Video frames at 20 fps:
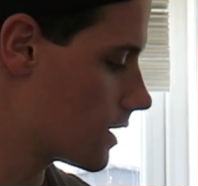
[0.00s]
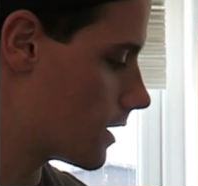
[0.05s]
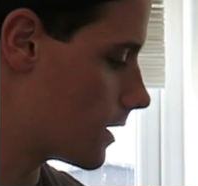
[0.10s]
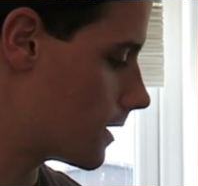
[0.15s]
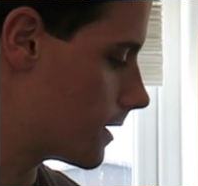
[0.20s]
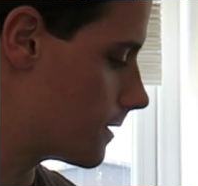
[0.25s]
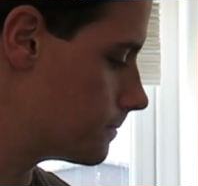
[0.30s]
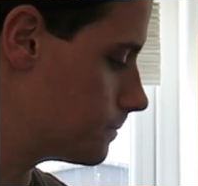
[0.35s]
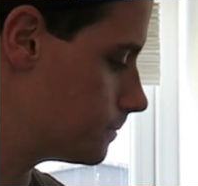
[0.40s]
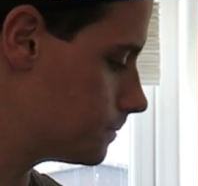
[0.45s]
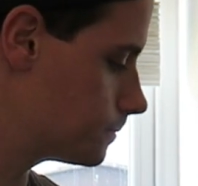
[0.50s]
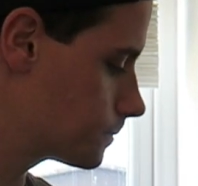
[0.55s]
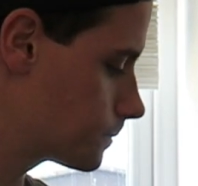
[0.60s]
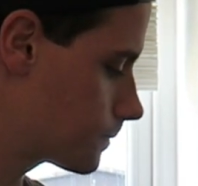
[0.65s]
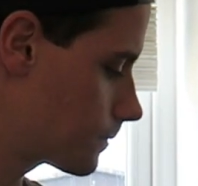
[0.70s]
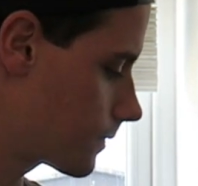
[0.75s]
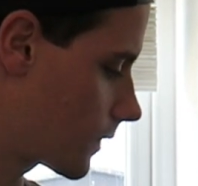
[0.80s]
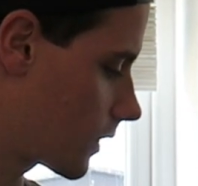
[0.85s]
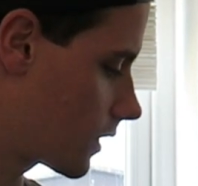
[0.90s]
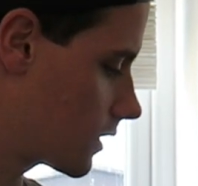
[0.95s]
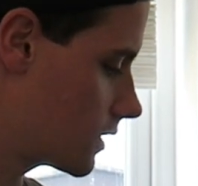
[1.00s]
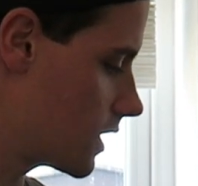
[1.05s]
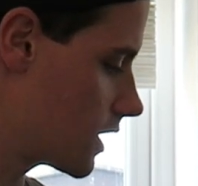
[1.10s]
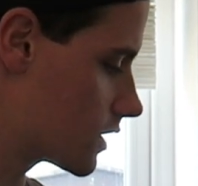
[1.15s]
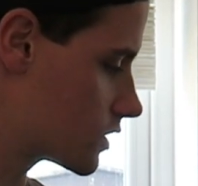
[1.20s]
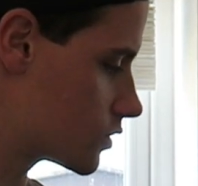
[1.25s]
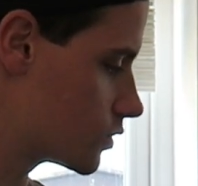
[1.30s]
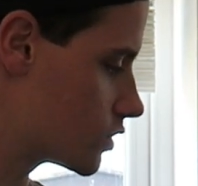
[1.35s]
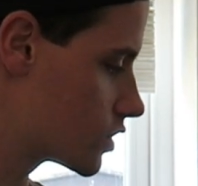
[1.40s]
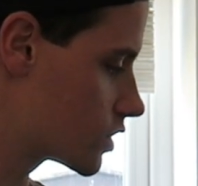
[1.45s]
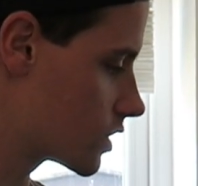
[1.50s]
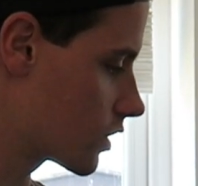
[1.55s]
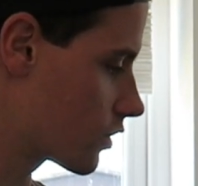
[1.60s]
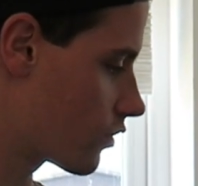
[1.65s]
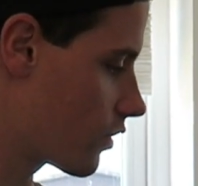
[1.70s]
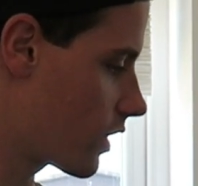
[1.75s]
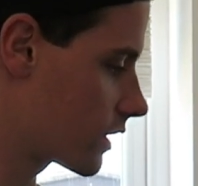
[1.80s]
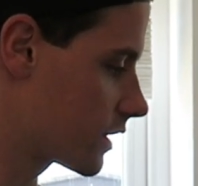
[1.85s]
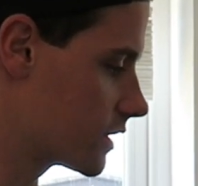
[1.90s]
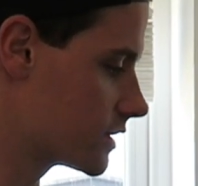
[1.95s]
Um, yeah, so we're just going
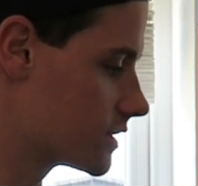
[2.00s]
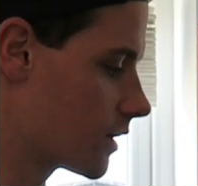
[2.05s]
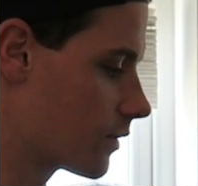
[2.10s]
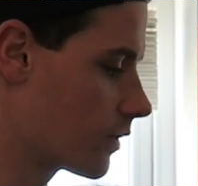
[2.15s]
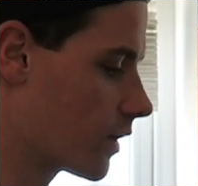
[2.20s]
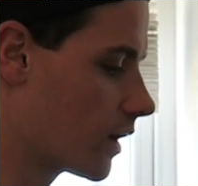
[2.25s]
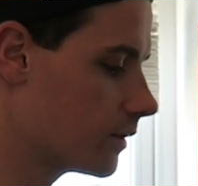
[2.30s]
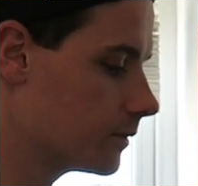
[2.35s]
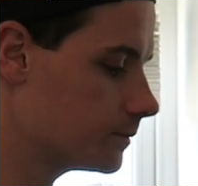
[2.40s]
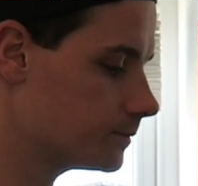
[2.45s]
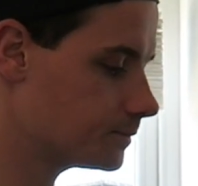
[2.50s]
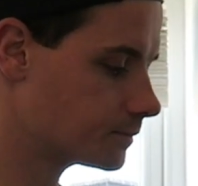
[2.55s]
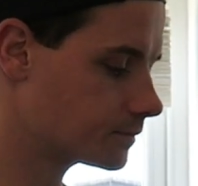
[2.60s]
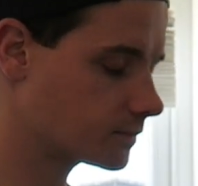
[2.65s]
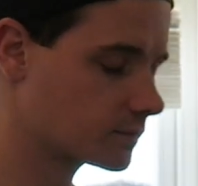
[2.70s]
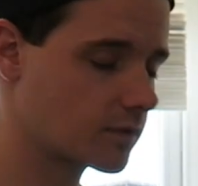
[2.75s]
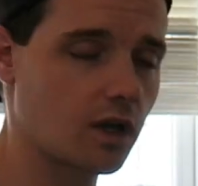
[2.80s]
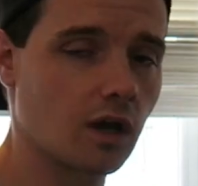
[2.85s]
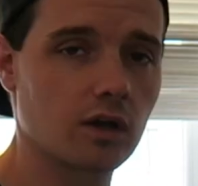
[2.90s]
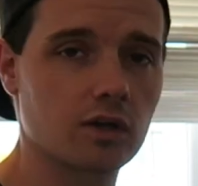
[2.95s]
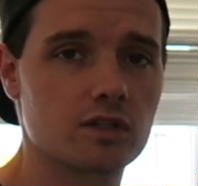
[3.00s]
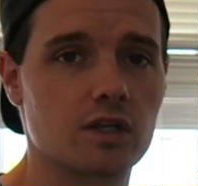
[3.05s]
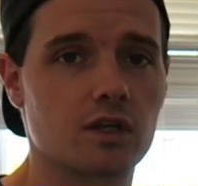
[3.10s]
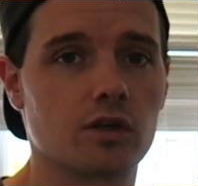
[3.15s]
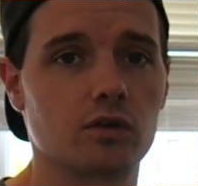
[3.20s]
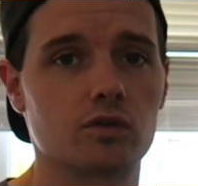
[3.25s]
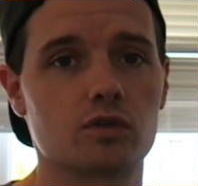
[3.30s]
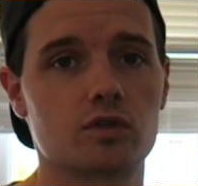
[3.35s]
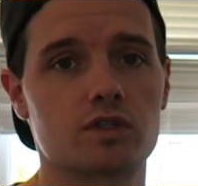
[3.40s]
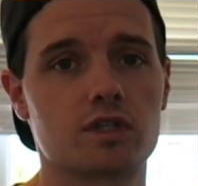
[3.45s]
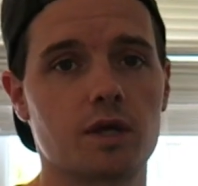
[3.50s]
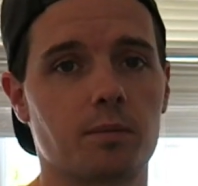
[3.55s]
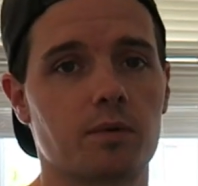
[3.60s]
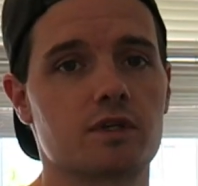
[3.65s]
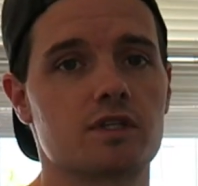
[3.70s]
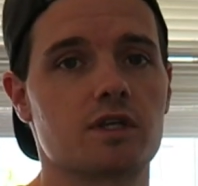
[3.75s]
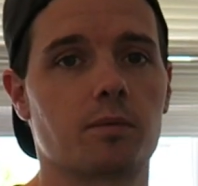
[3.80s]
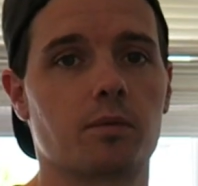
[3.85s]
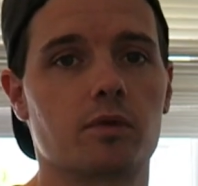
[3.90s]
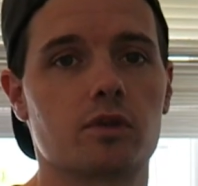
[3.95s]
to crack this out now. Like I said, I'll do a step
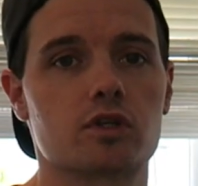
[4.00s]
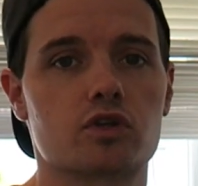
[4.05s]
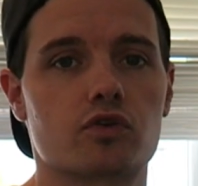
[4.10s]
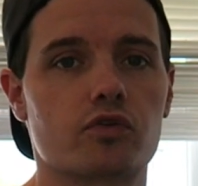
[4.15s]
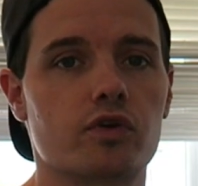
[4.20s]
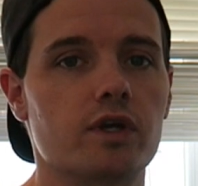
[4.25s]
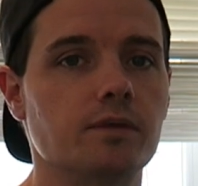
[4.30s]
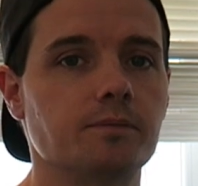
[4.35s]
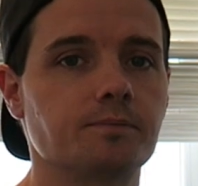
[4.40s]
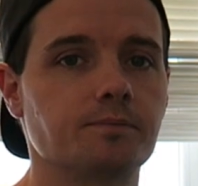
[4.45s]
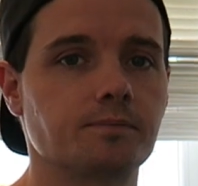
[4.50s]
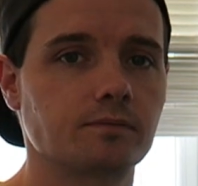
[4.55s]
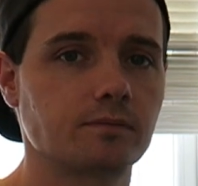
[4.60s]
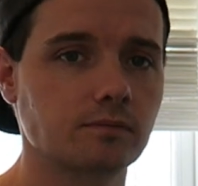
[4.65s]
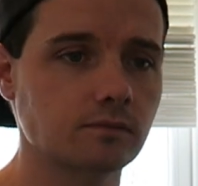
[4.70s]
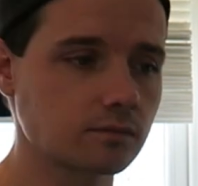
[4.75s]
by step on the screen,